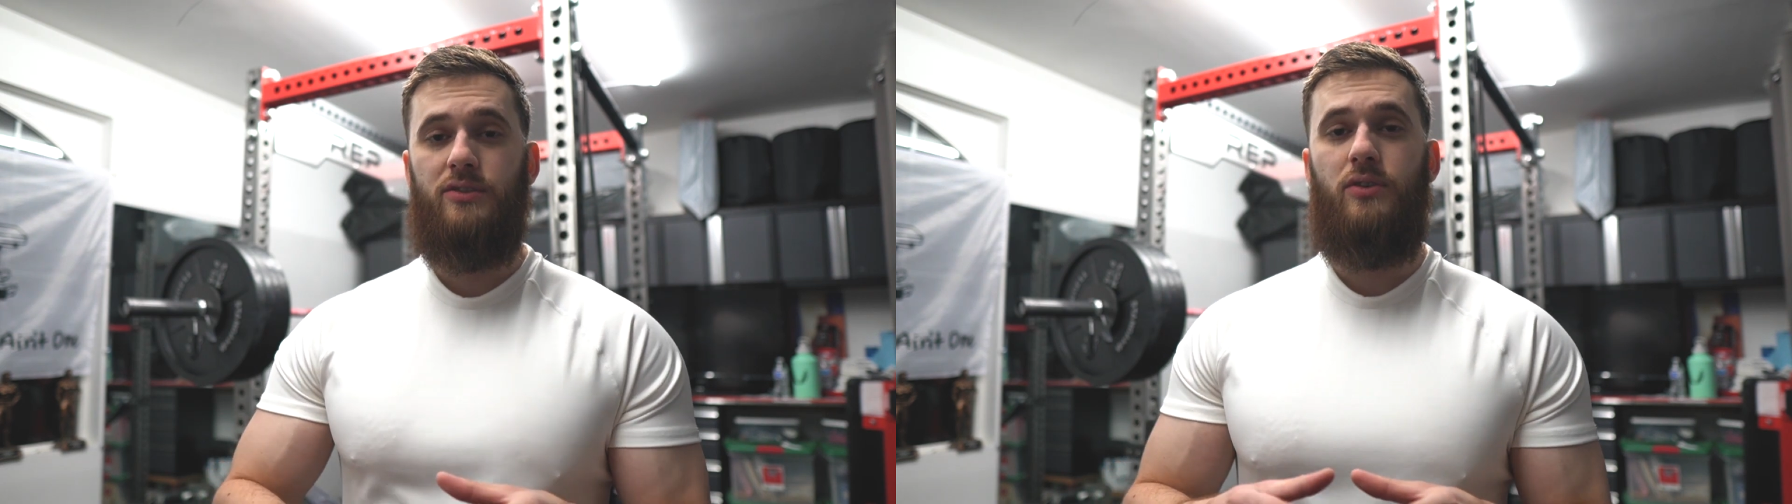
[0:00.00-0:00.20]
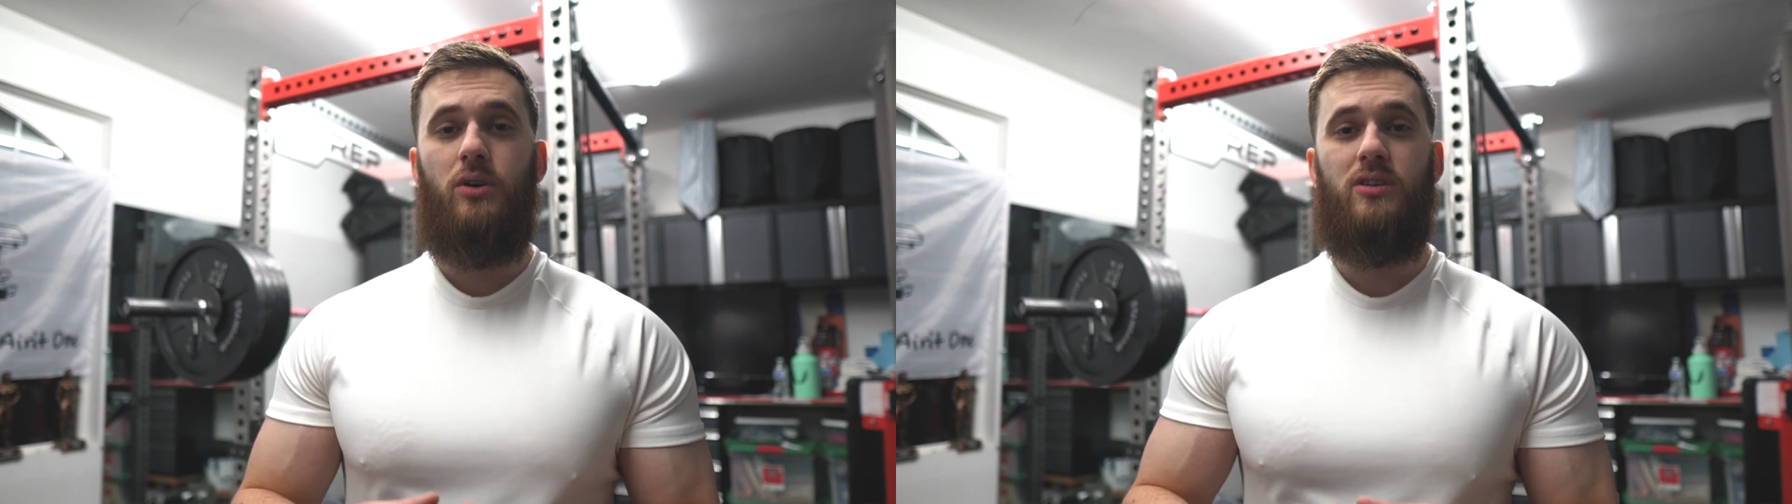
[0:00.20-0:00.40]

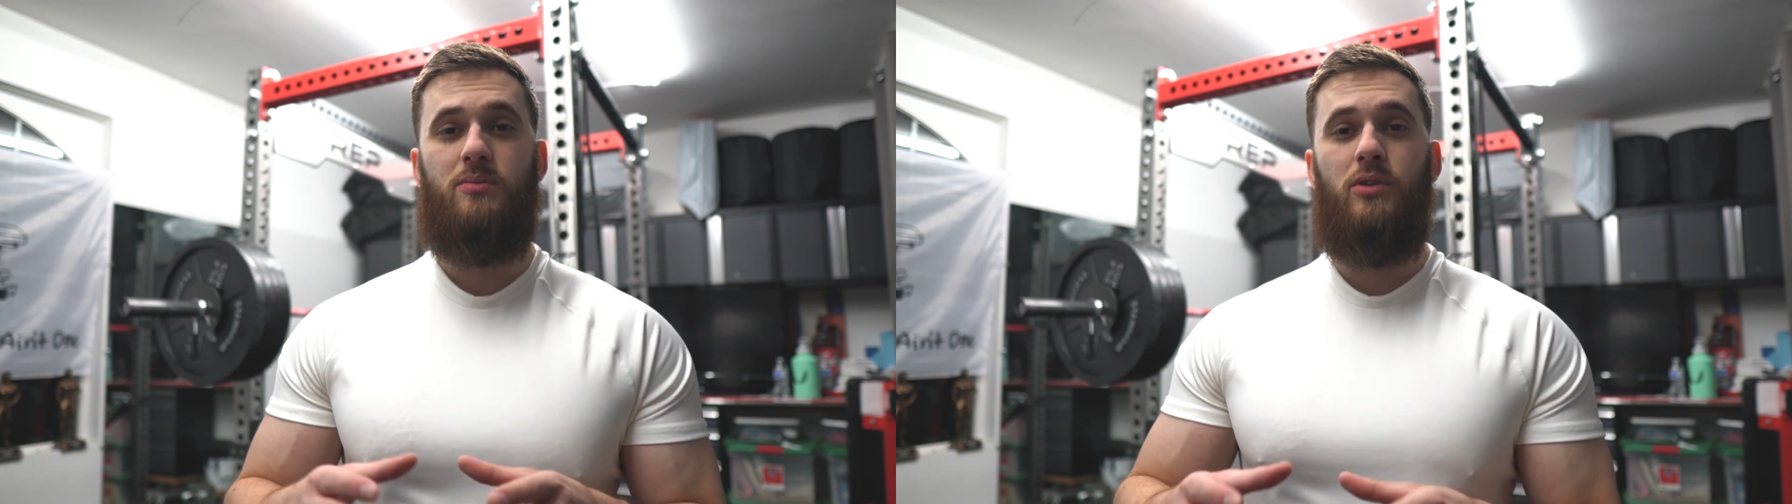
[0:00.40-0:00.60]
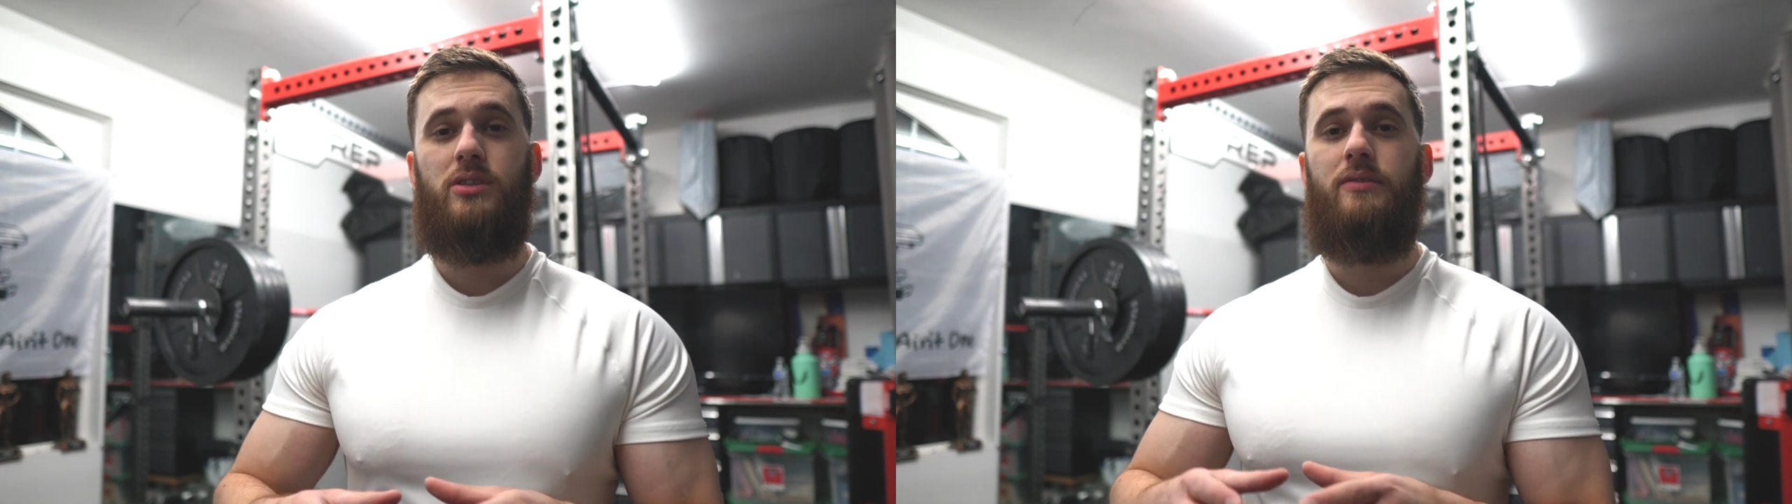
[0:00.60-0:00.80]
to focus
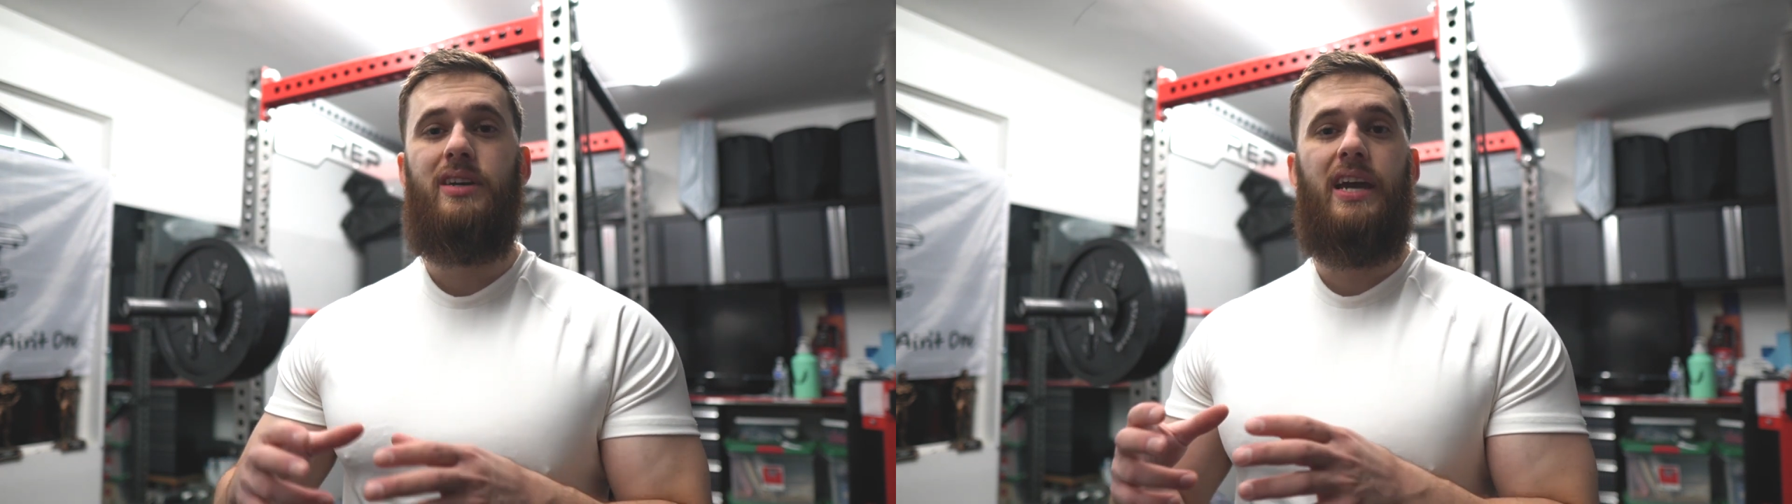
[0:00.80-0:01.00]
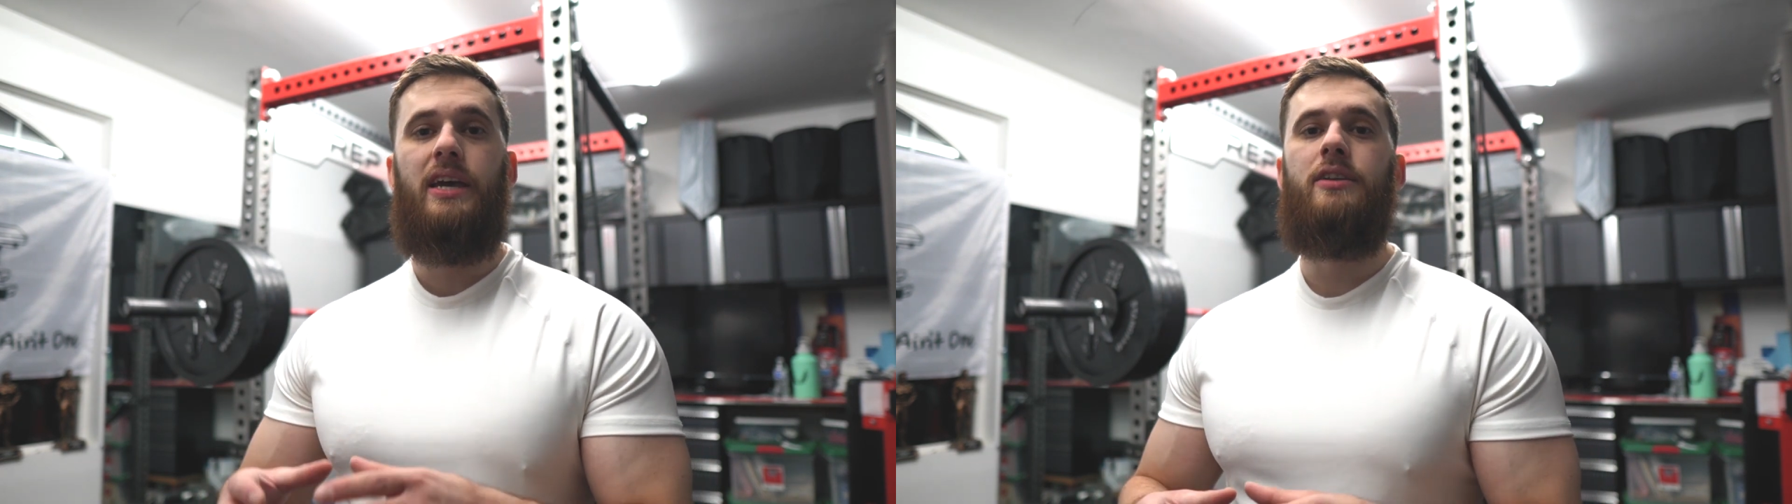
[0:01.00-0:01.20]
most of
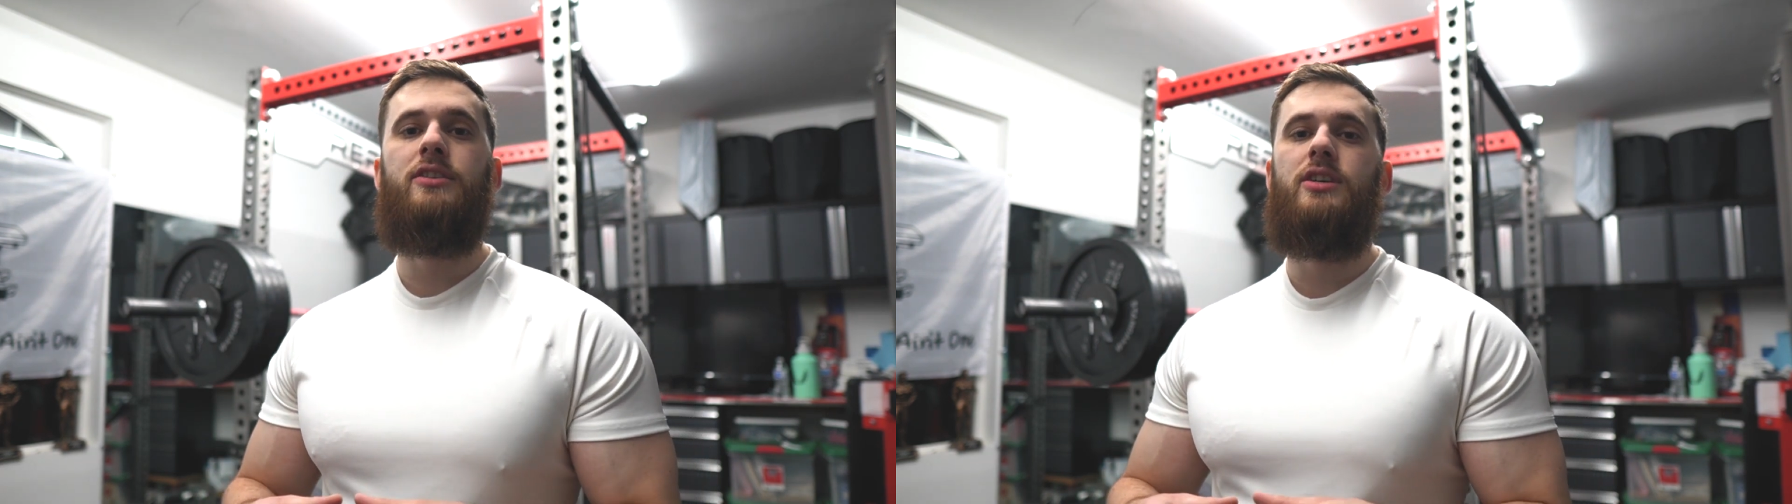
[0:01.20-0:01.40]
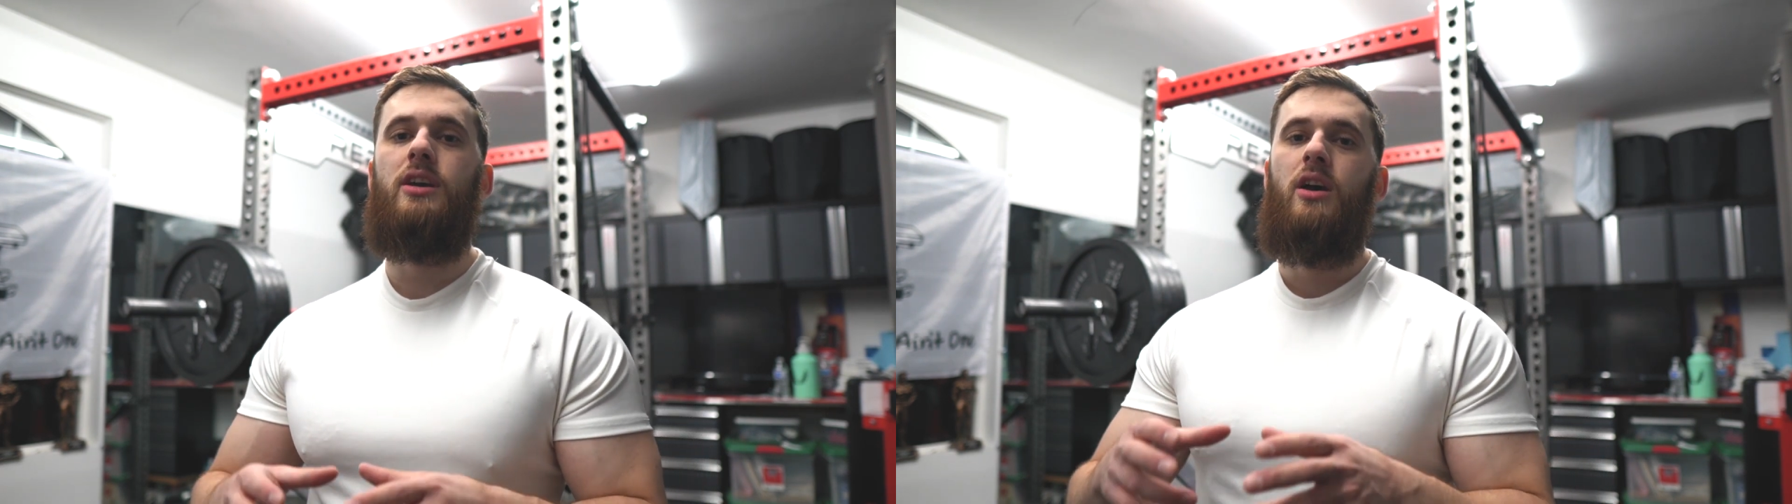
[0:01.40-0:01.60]
your
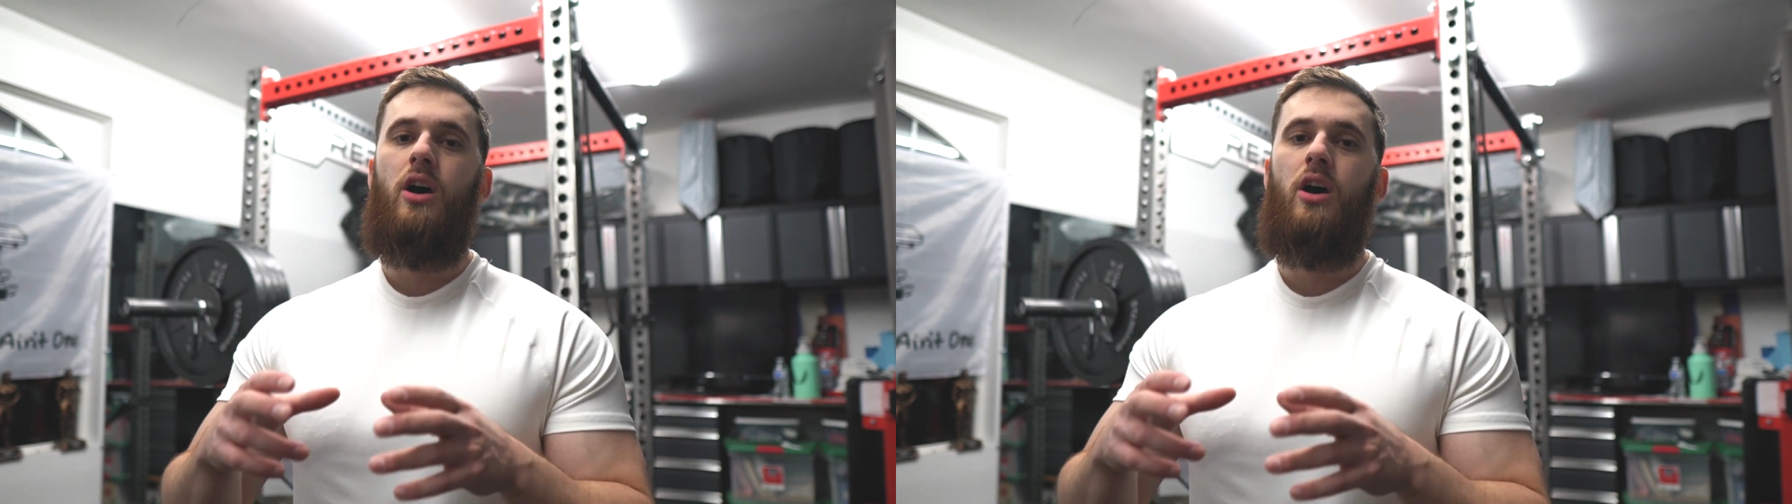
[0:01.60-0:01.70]
energy